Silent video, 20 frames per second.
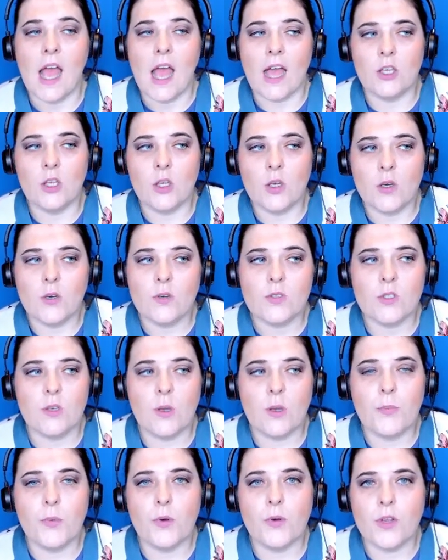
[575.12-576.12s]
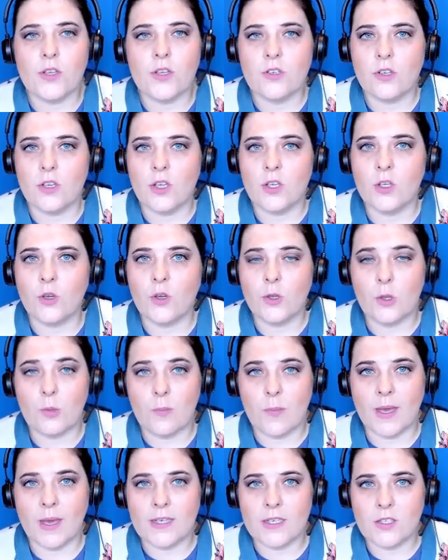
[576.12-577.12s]
And you also appreciate your
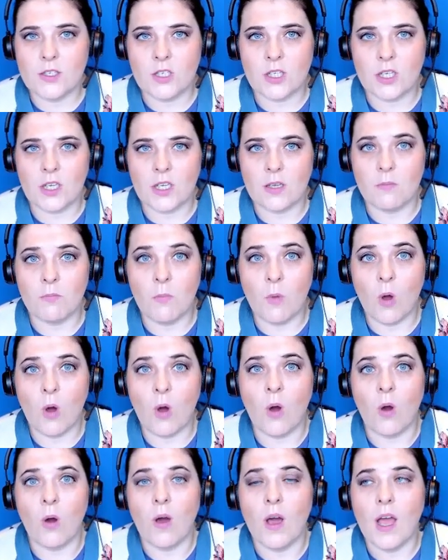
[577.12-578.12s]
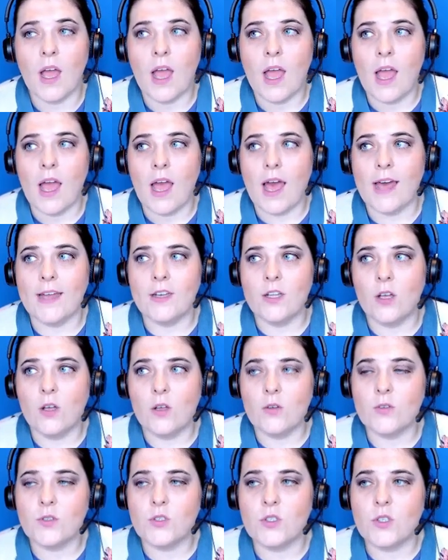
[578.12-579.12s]
humanity more. And it
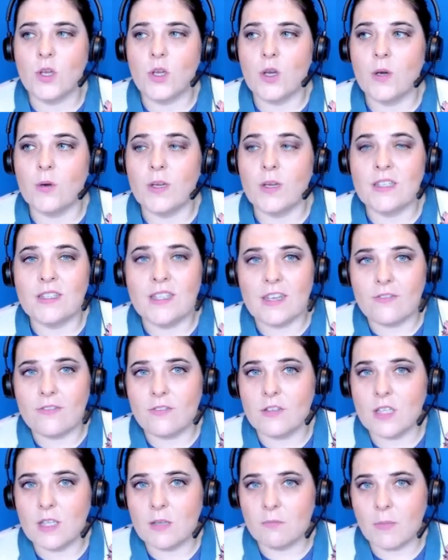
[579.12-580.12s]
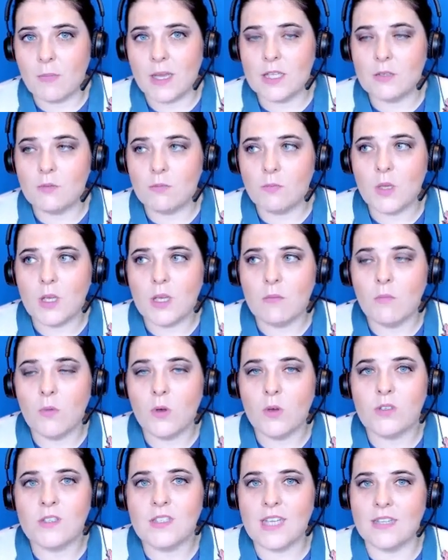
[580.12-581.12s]
also, it definitely made me
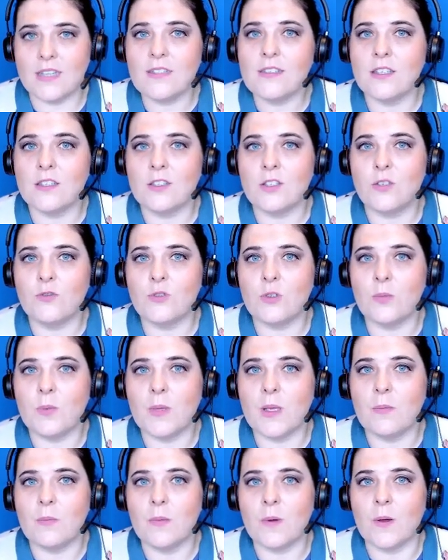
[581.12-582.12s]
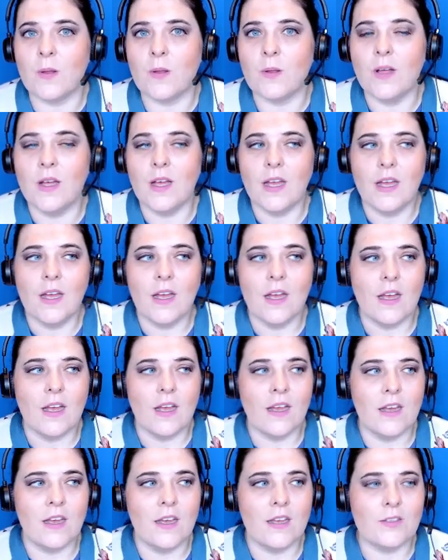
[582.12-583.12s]
more sensitive to people
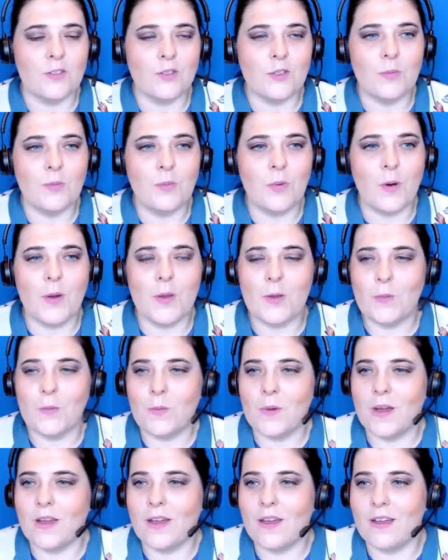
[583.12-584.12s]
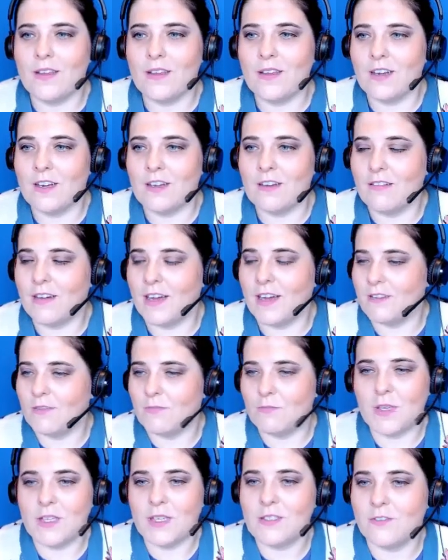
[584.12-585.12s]
uh, to the point where, you know, I'll
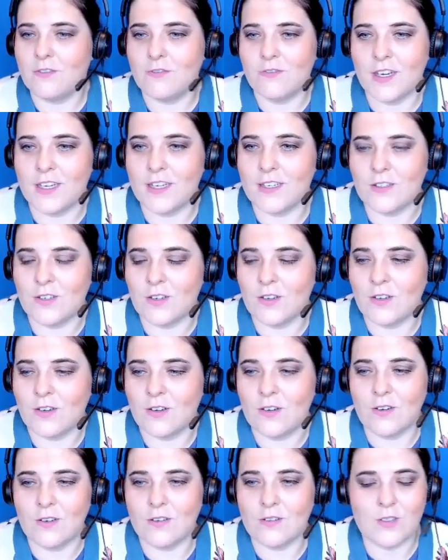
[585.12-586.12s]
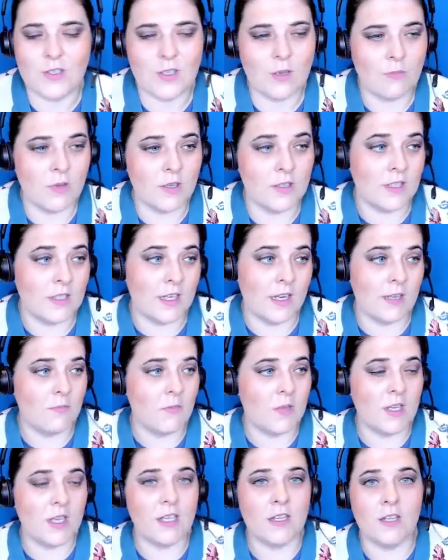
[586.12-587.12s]
meet a friend or someone and I
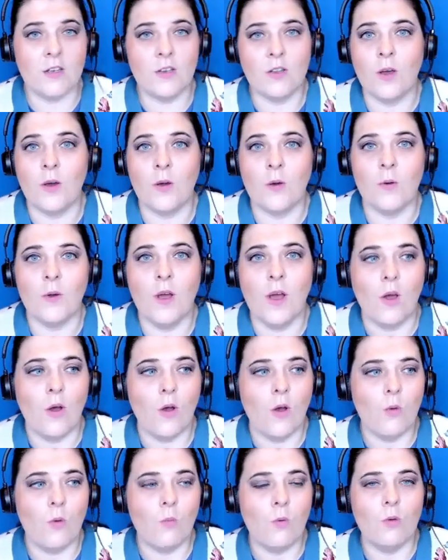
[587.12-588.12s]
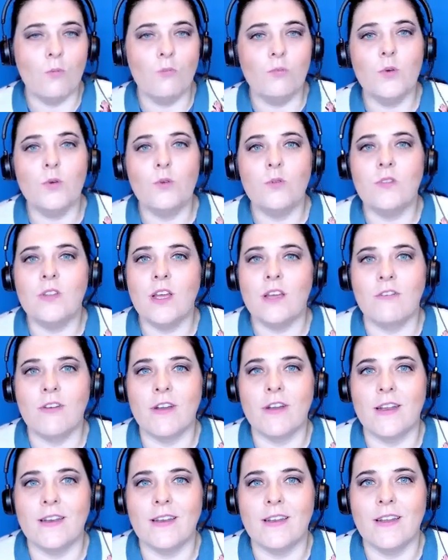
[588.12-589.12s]
immediately know what mood they're
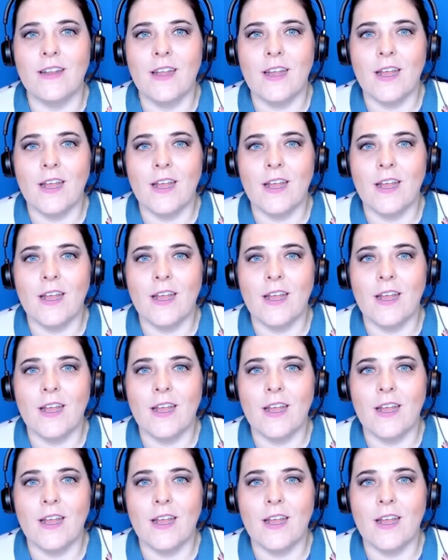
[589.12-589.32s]
in